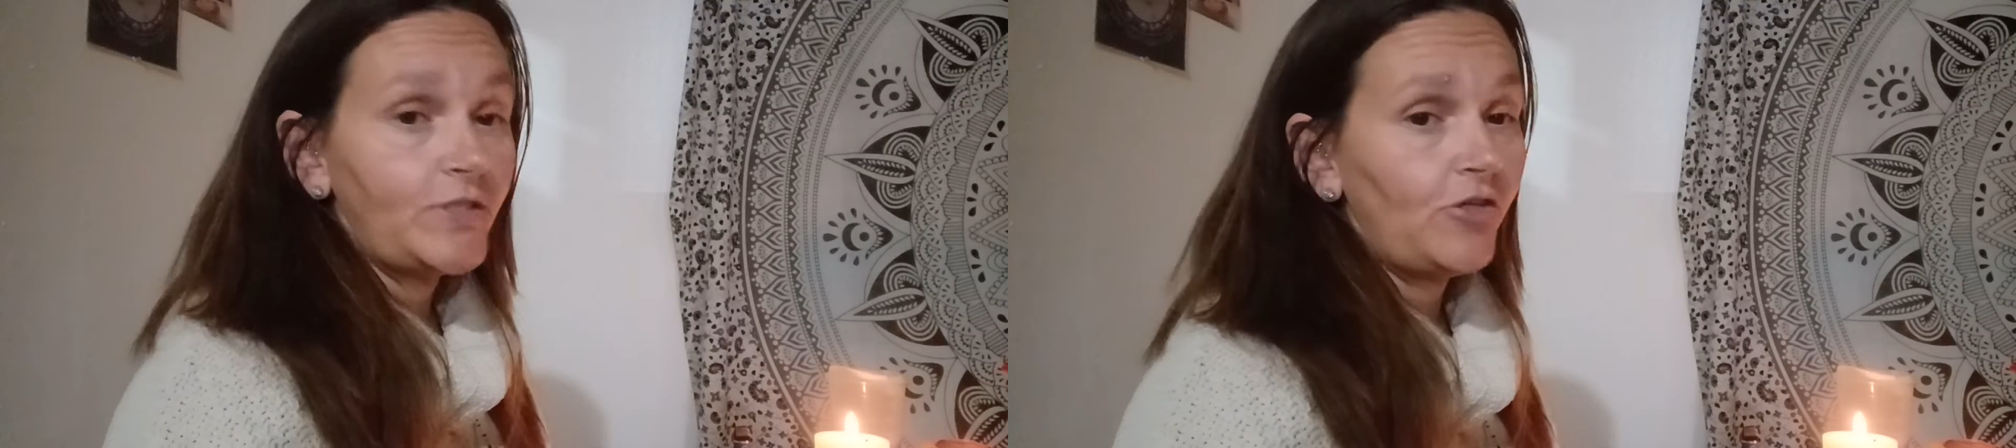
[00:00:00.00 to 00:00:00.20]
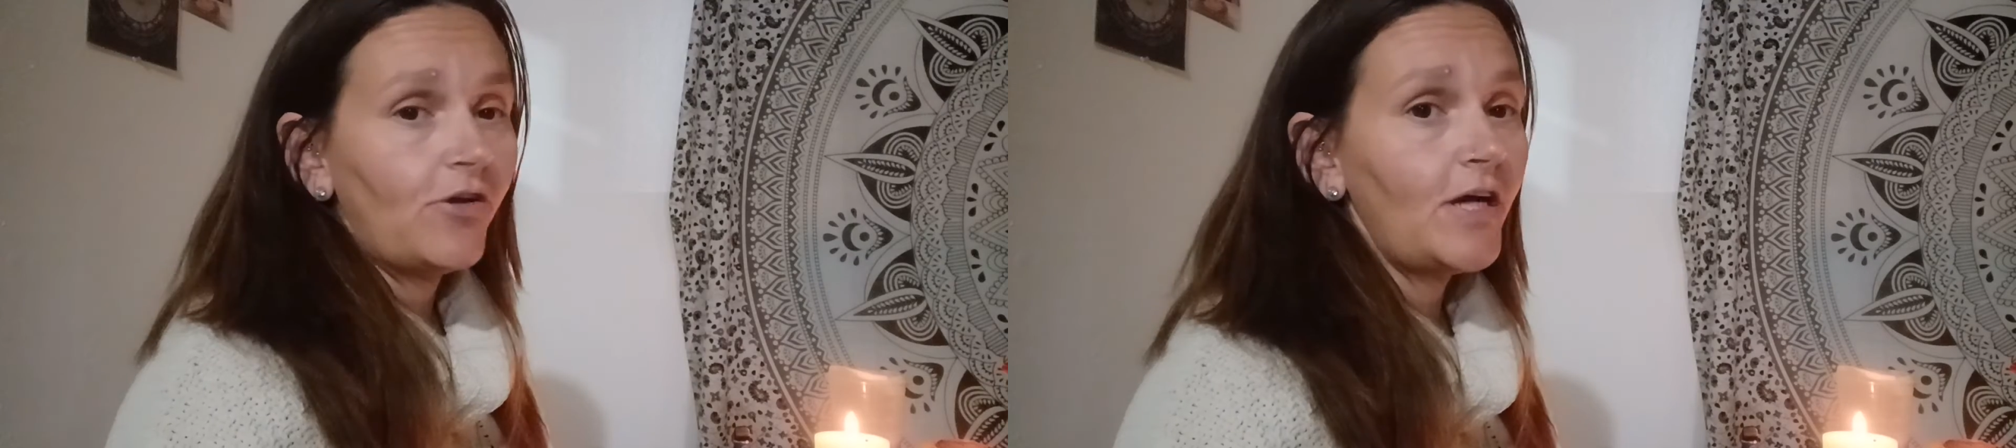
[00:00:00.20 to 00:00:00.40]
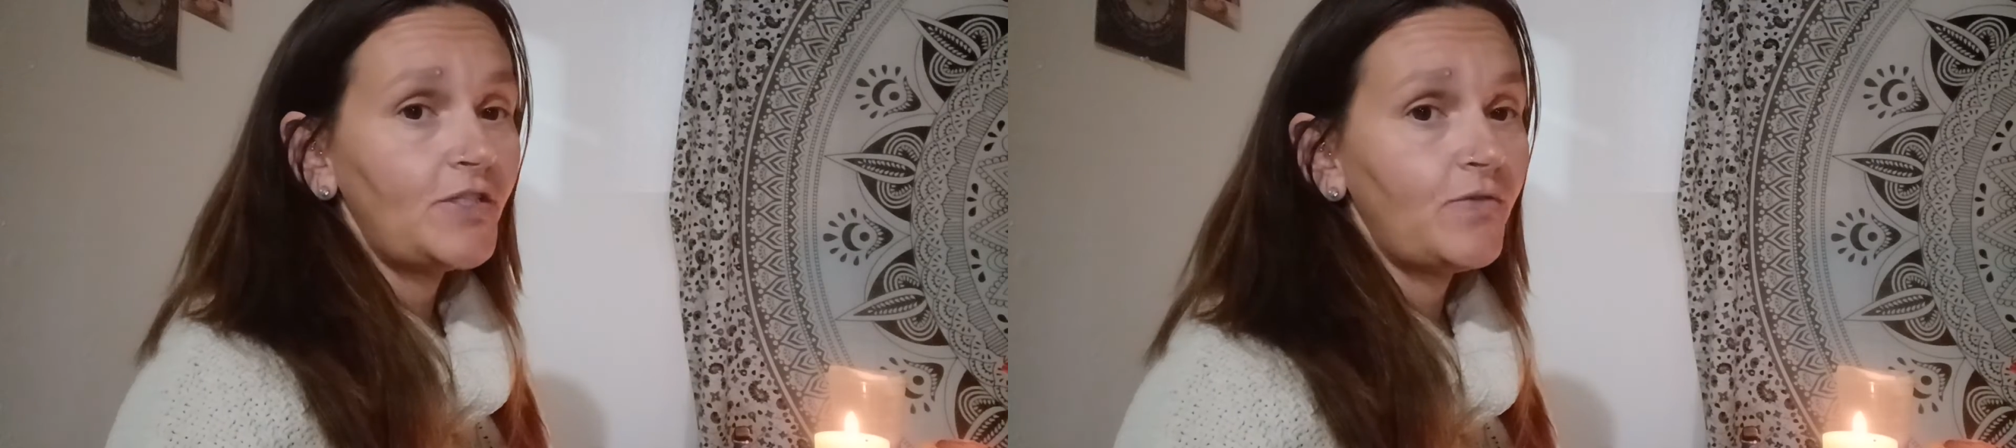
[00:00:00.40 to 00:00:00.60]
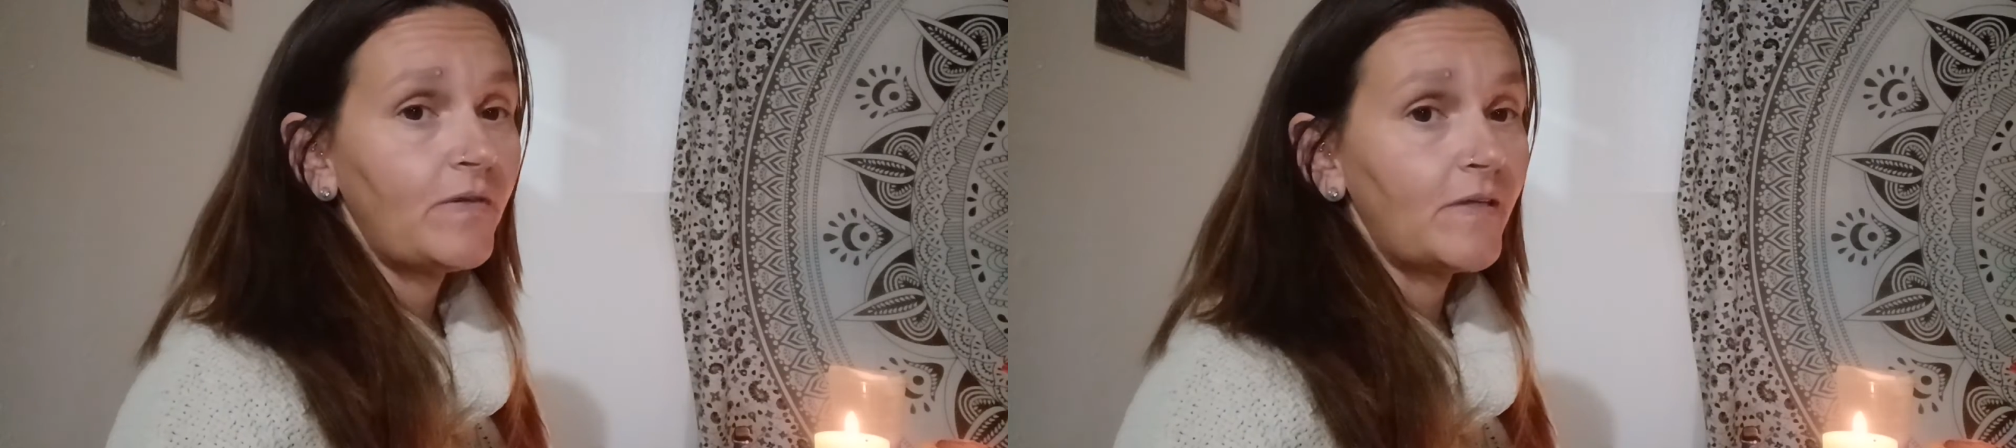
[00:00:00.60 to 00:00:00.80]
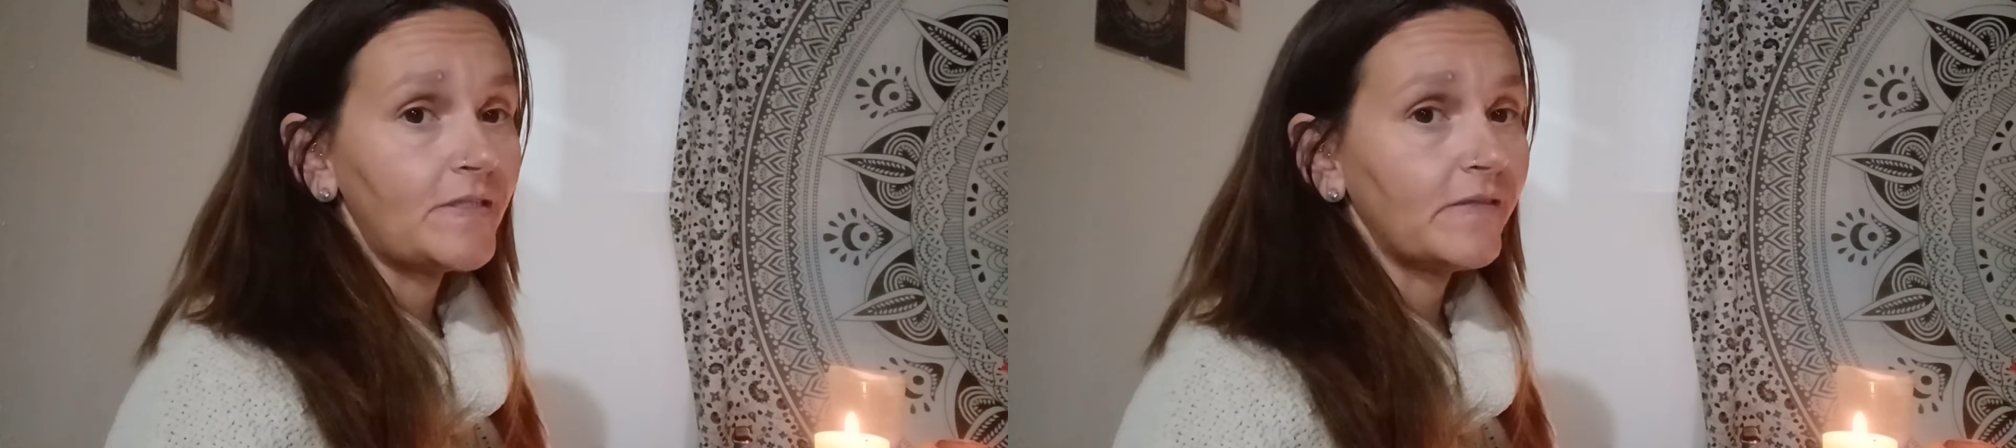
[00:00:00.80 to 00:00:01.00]
not
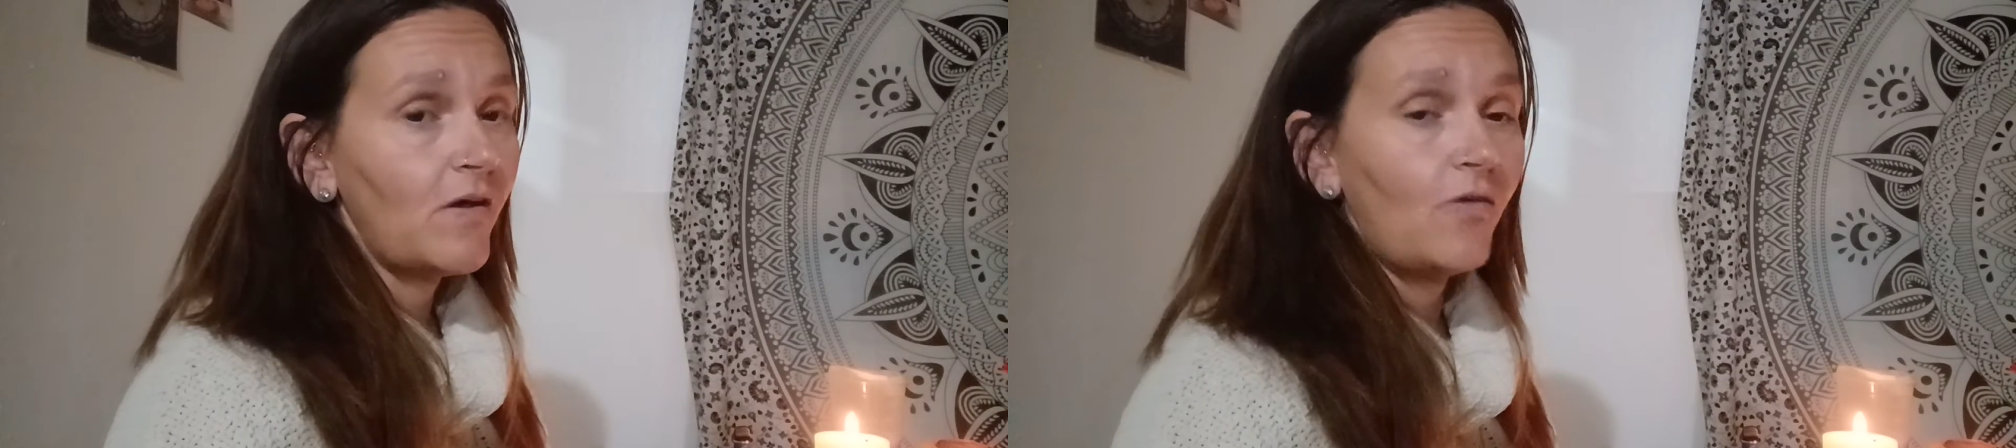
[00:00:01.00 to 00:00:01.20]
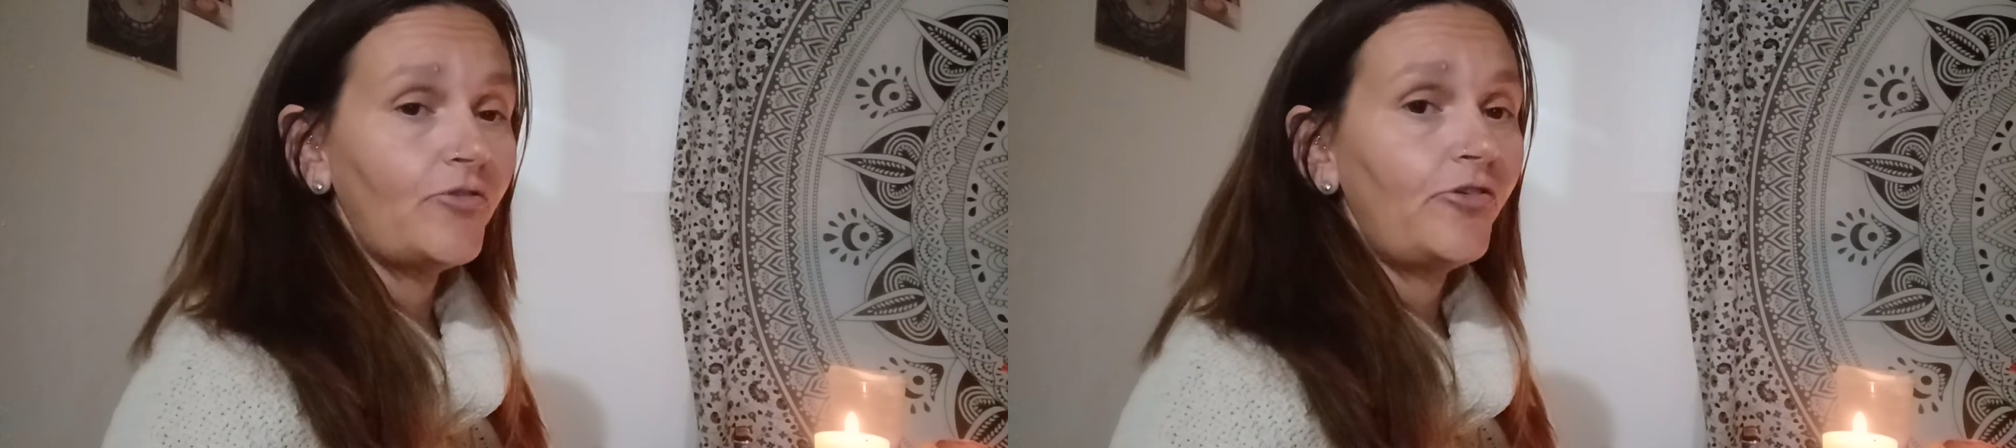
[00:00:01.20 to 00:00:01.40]
doing this alone.